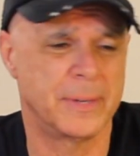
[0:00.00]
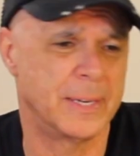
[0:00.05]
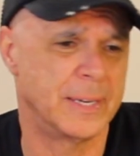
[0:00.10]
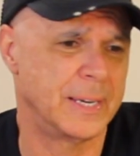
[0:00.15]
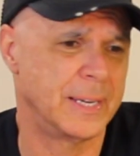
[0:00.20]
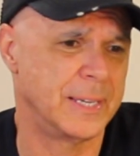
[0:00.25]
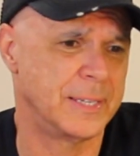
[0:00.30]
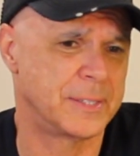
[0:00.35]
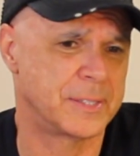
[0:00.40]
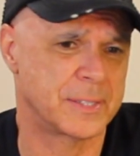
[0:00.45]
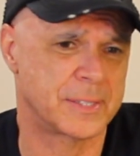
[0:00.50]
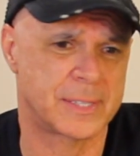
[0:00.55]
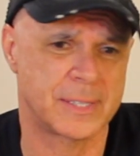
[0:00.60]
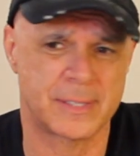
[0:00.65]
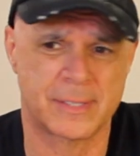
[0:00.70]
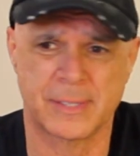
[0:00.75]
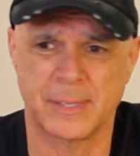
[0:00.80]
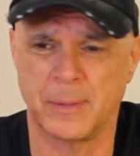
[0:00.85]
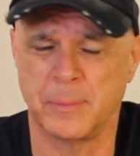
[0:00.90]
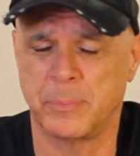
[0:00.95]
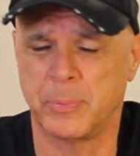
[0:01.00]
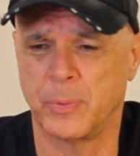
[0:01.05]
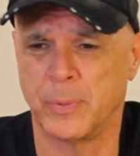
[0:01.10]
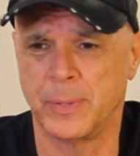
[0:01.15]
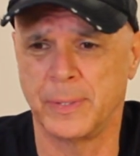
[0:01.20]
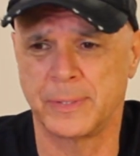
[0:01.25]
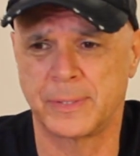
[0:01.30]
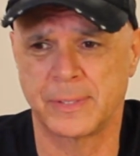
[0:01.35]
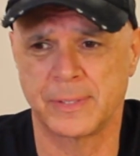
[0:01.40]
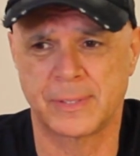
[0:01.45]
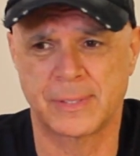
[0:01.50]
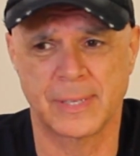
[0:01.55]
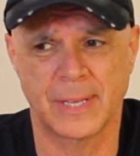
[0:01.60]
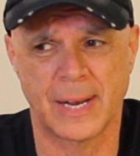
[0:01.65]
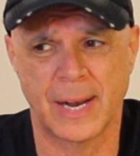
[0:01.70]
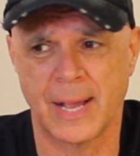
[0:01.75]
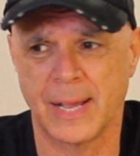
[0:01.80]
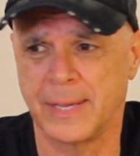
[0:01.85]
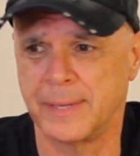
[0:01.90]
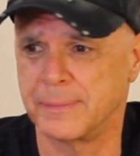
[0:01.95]
And he just at some point just
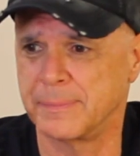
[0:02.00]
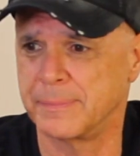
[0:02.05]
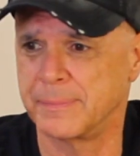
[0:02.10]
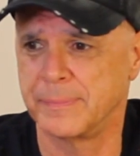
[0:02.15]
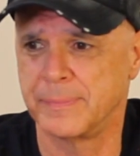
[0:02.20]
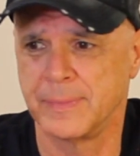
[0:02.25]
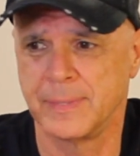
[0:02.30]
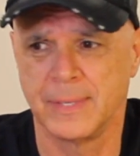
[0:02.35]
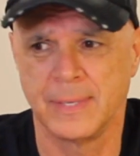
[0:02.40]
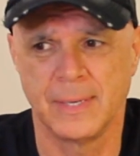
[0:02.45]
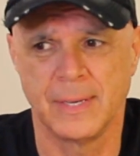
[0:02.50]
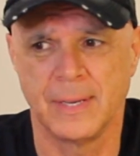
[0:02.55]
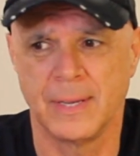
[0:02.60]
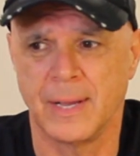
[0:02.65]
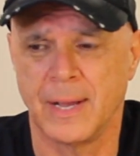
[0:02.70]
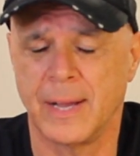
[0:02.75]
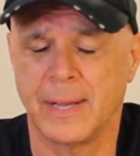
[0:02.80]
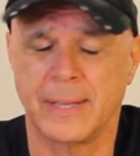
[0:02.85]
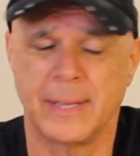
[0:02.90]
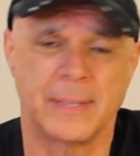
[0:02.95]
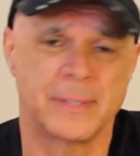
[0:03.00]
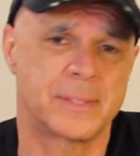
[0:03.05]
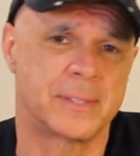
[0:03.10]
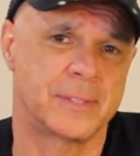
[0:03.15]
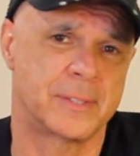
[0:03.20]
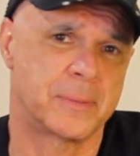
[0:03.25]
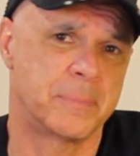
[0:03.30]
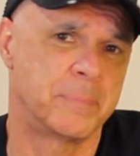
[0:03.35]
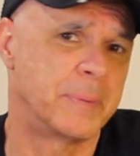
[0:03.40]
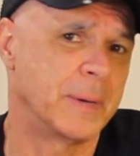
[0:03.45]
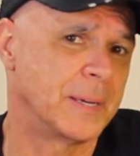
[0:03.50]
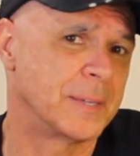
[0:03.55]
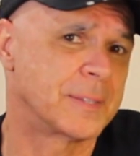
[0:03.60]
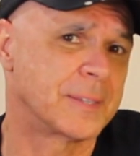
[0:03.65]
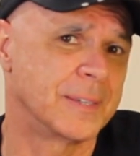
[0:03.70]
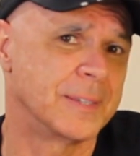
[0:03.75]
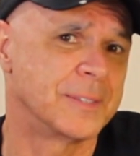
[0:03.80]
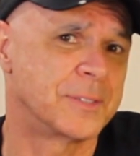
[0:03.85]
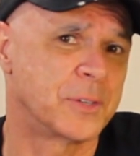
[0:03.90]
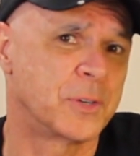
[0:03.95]
said, I guess it's
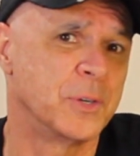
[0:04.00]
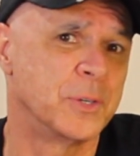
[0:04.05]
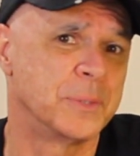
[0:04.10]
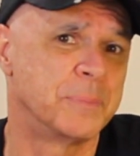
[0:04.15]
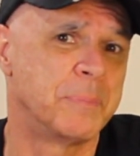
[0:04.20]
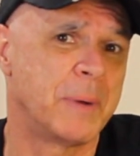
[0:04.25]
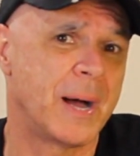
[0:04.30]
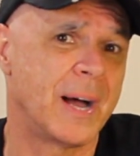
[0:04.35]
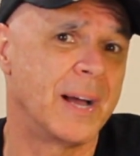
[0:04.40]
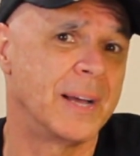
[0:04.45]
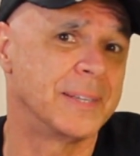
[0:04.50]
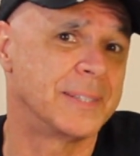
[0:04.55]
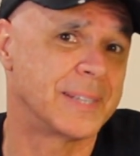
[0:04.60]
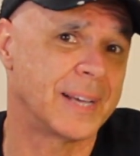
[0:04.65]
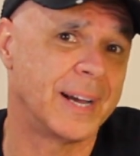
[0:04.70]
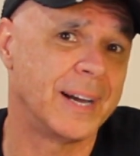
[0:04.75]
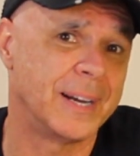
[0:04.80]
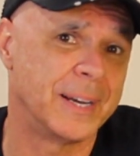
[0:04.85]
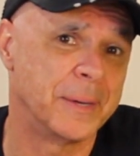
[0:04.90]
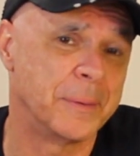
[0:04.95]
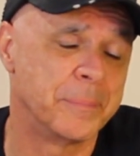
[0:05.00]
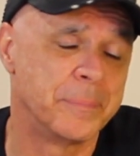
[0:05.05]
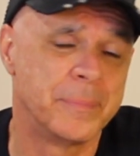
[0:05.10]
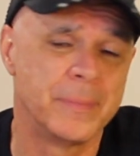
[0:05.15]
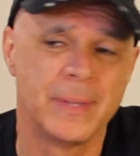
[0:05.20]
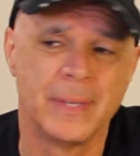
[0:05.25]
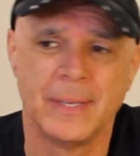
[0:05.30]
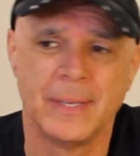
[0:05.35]
basically, it's goodbye time.